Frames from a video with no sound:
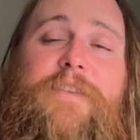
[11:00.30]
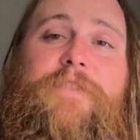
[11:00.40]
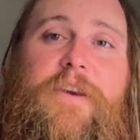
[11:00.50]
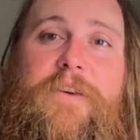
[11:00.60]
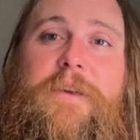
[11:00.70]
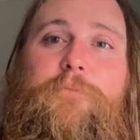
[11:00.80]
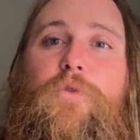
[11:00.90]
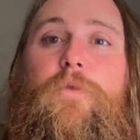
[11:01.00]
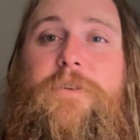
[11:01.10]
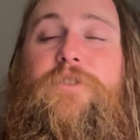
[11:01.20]
very
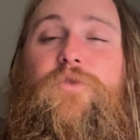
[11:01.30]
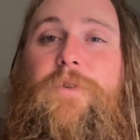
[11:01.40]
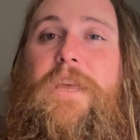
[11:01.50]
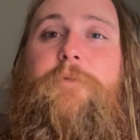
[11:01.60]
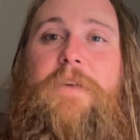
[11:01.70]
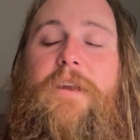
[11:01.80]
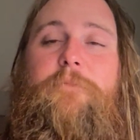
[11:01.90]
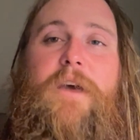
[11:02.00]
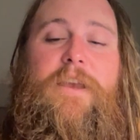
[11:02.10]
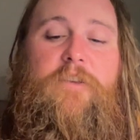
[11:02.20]
important to keep that in
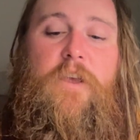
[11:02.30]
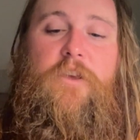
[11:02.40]
mind.